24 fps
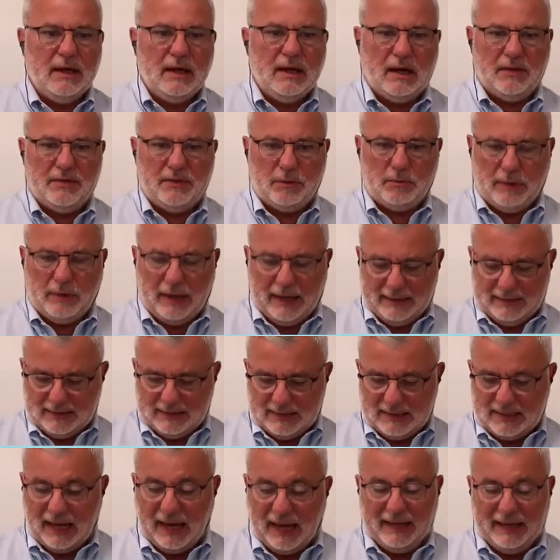the right
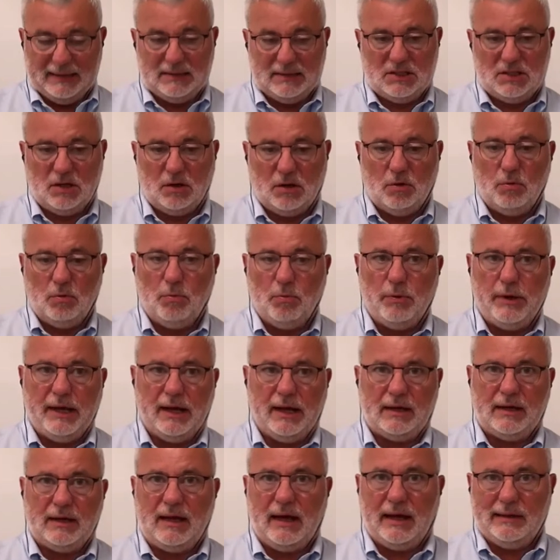side. So we are
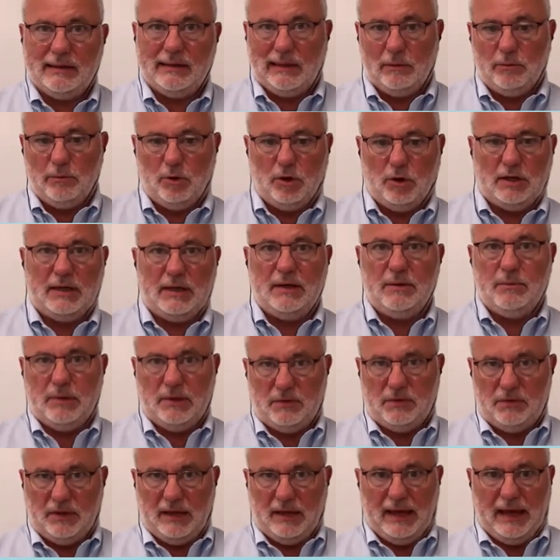currently working
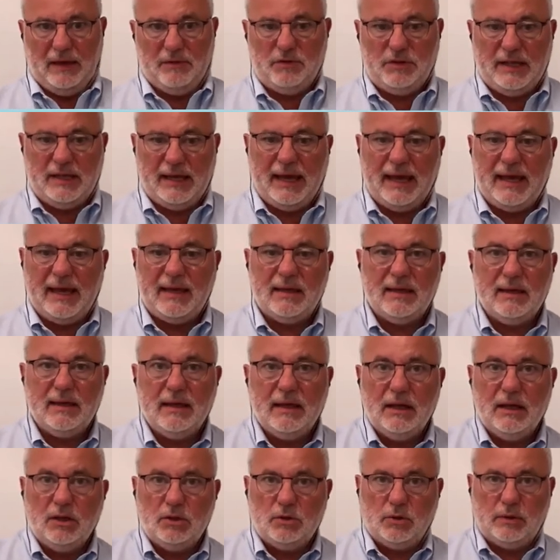with the FDA
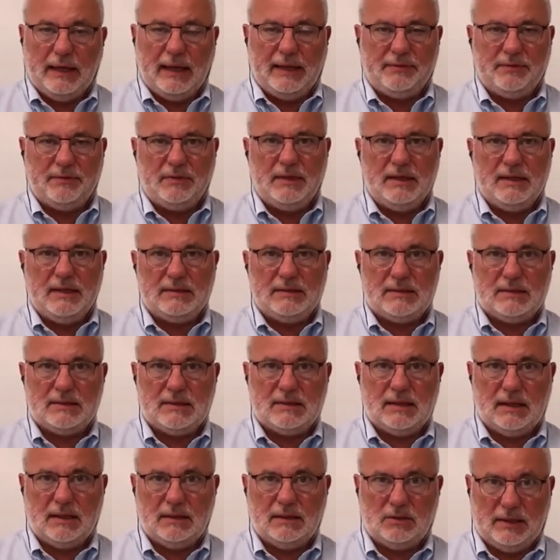to get this
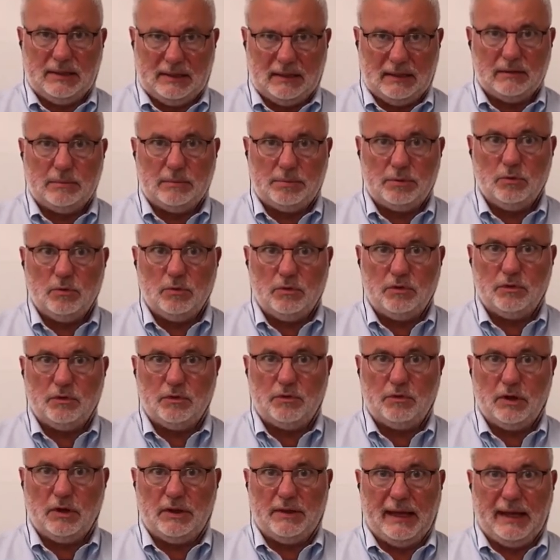to get an approval
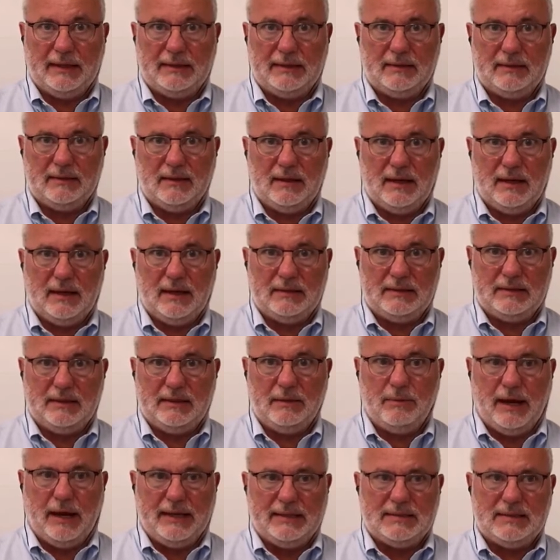for that
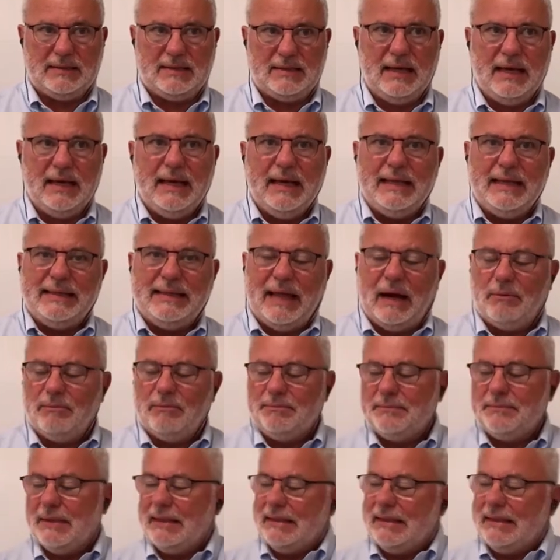device. Now,
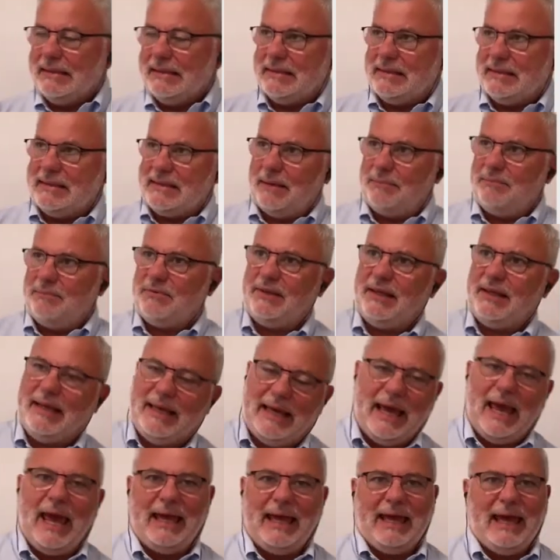something
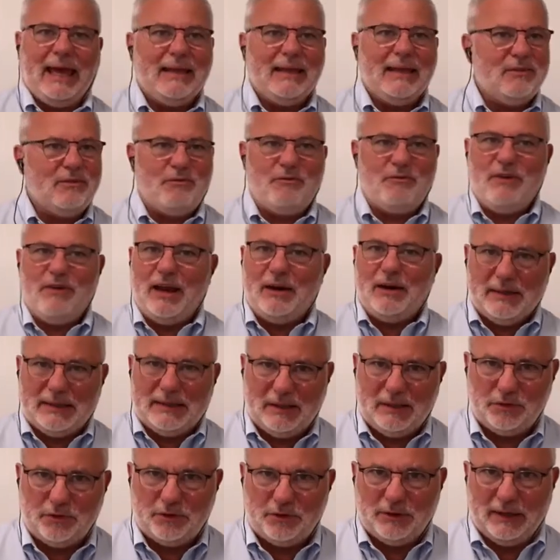again very
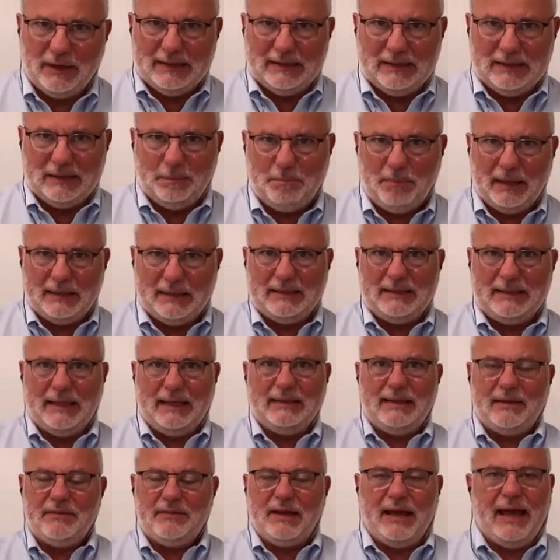different, but
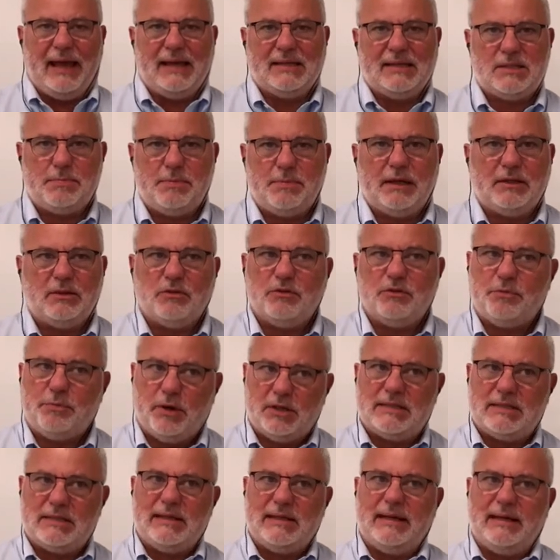another aspect of
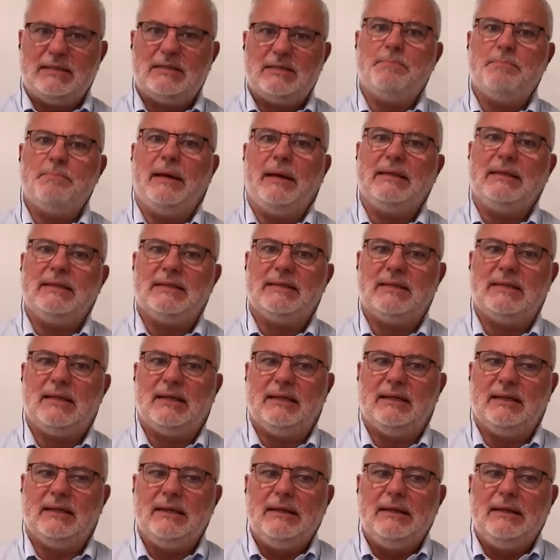personalized medicine